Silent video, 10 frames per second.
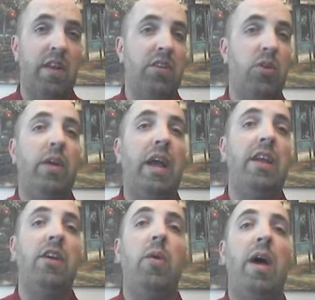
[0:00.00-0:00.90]
then it's okay
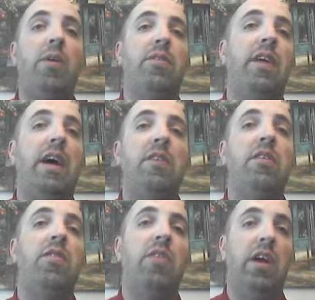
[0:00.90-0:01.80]
to go outside of
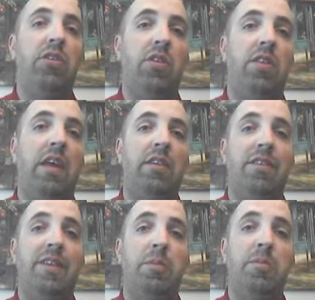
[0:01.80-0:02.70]
it for extra things
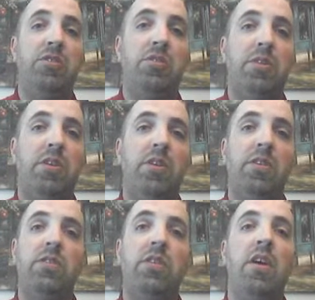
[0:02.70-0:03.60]
to supplement your
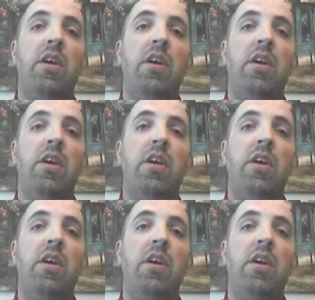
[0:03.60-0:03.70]
materials.